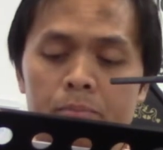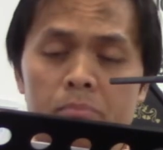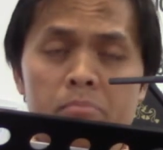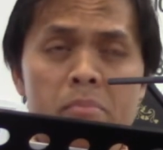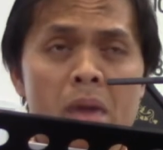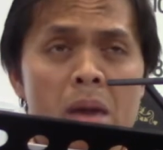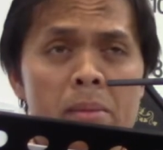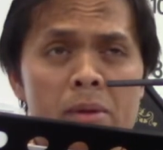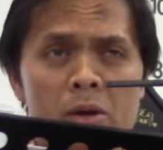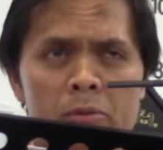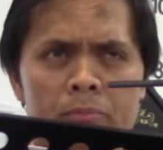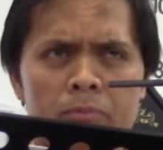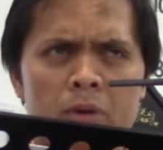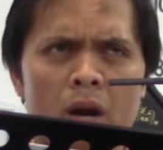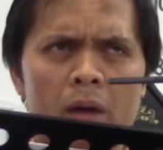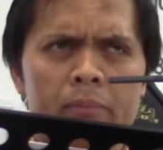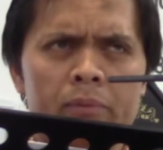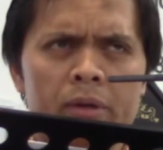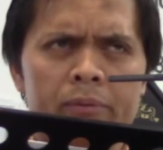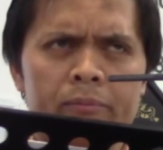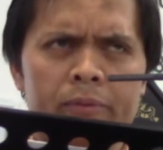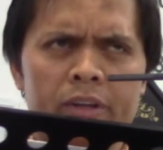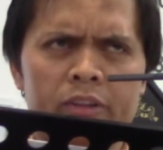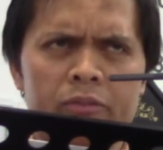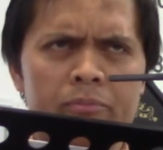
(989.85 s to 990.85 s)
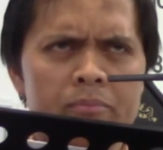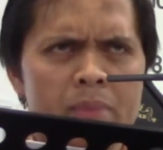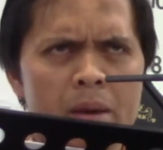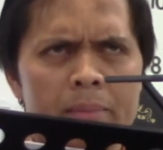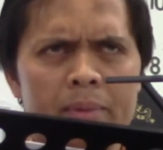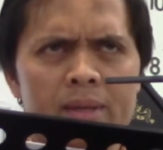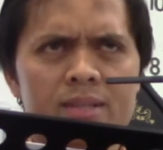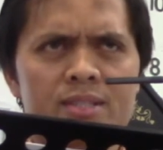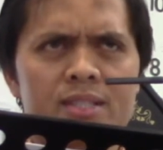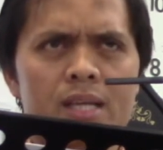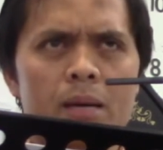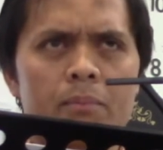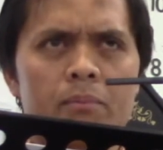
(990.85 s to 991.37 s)
maybe problem with
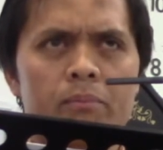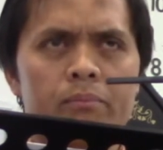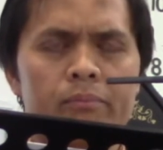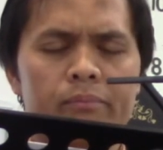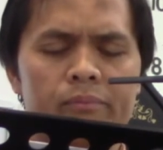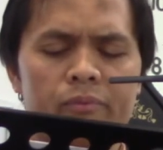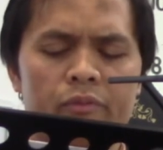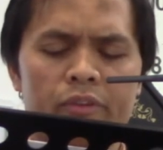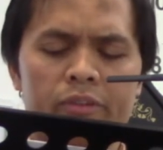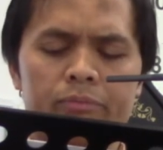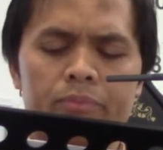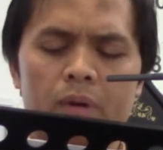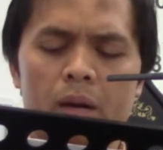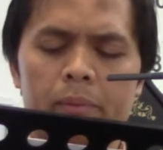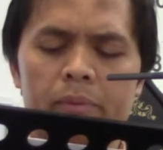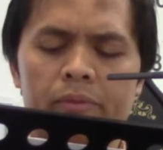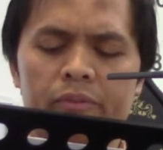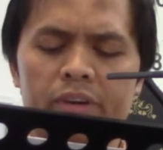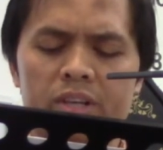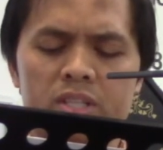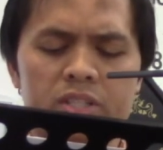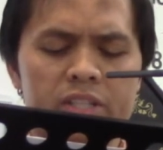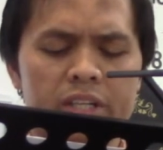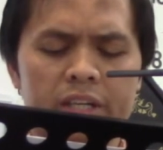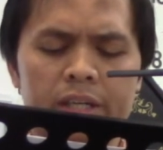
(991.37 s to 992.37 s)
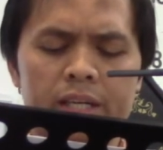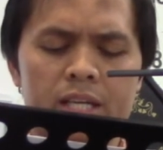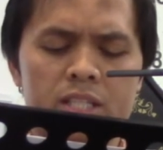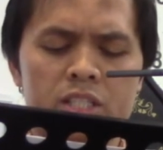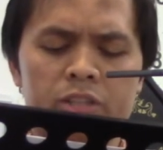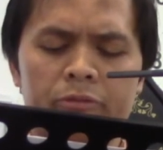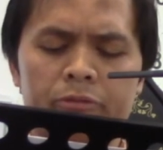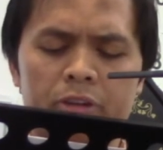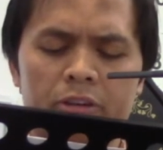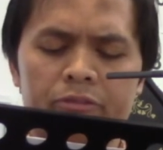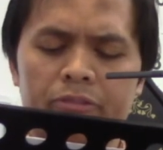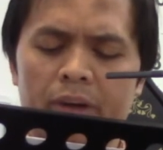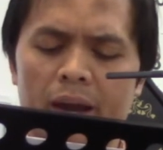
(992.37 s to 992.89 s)
the
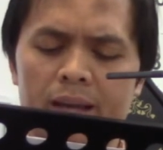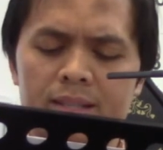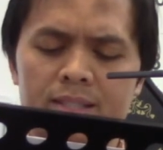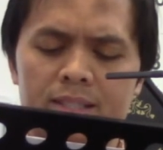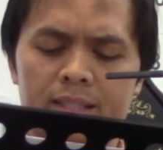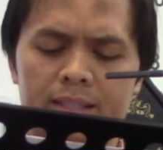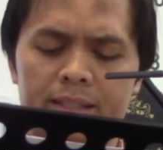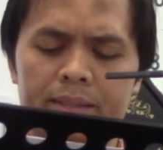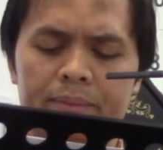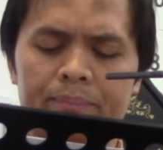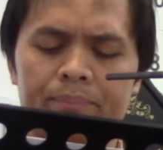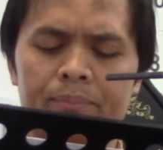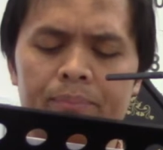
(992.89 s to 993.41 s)
supervisor